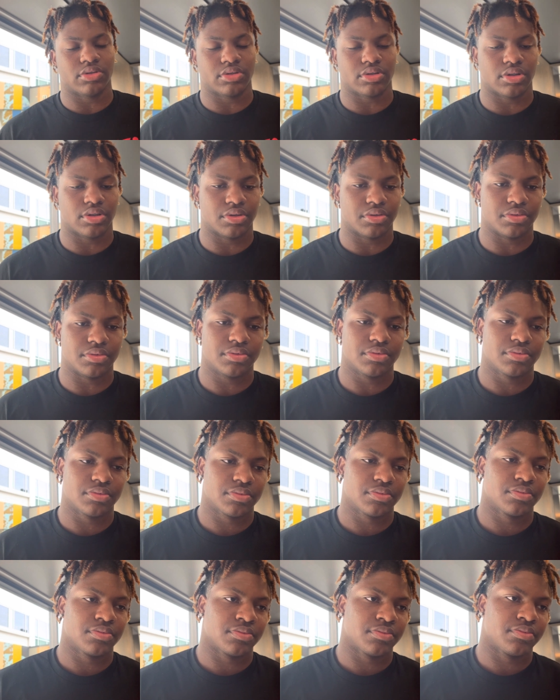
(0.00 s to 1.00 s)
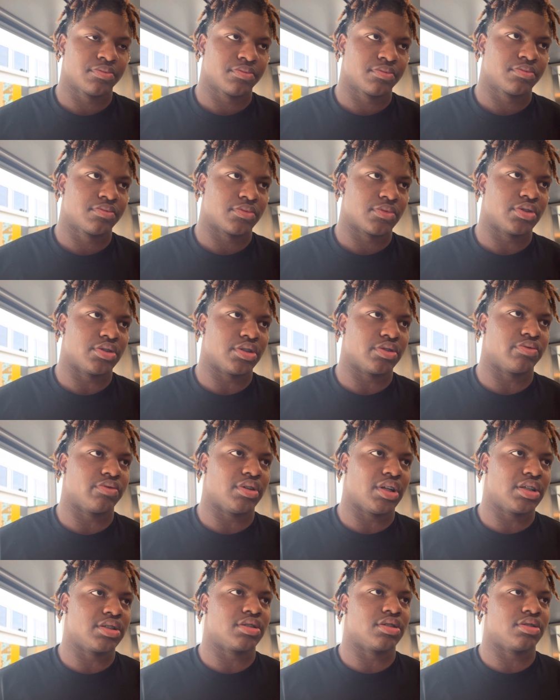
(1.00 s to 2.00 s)
So just
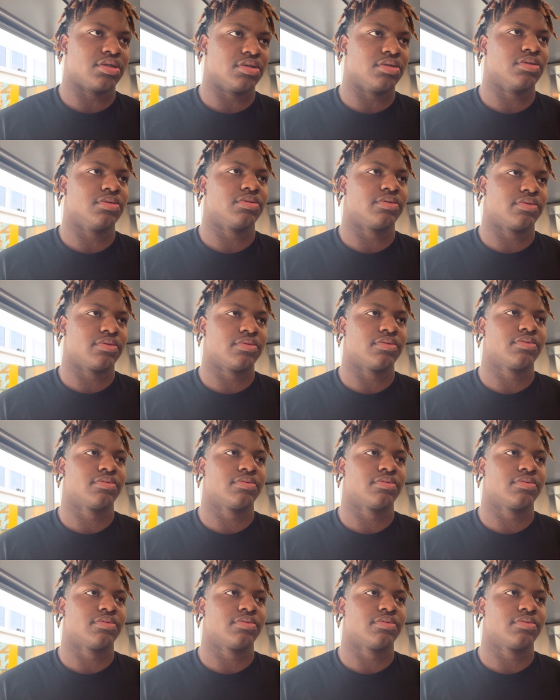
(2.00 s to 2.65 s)
relationships.